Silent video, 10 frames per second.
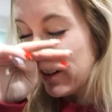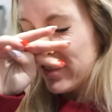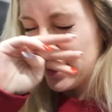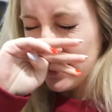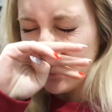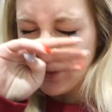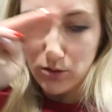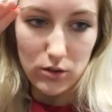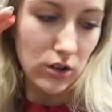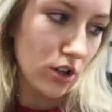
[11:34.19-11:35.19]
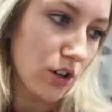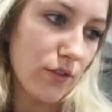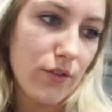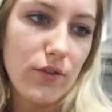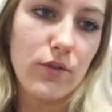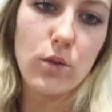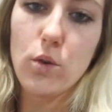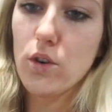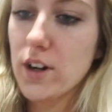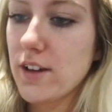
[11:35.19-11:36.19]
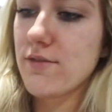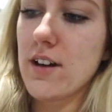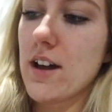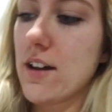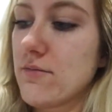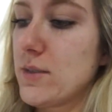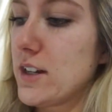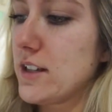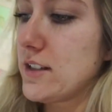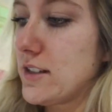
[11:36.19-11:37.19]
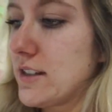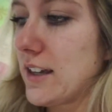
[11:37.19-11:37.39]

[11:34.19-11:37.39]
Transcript: oven for 45 minutes,